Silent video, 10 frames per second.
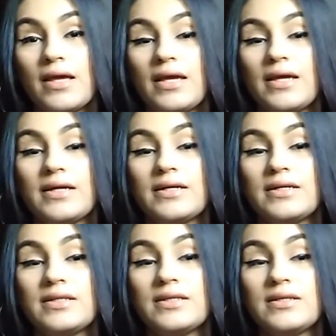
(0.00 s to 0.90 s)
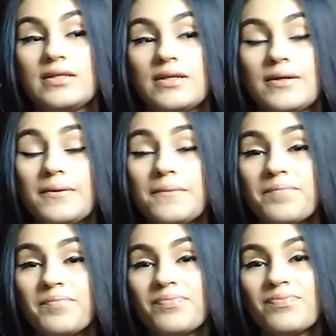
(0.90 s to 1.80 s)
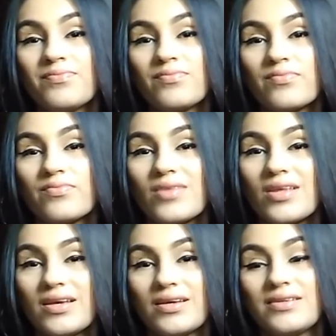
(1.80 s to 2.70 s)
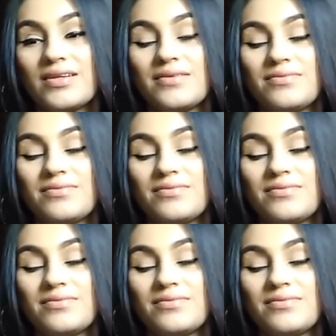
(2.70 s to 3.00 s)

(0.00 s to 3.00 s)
And, yeah. And